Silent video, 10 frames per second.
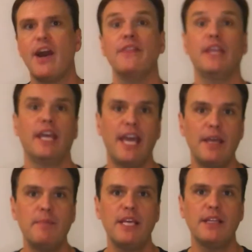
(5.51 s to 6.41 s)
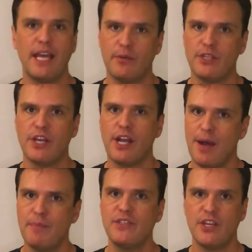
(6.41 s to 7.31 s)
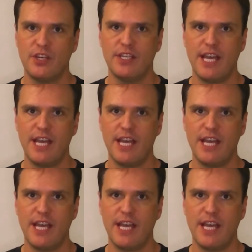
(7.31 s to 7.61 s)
on the AP Language and Composition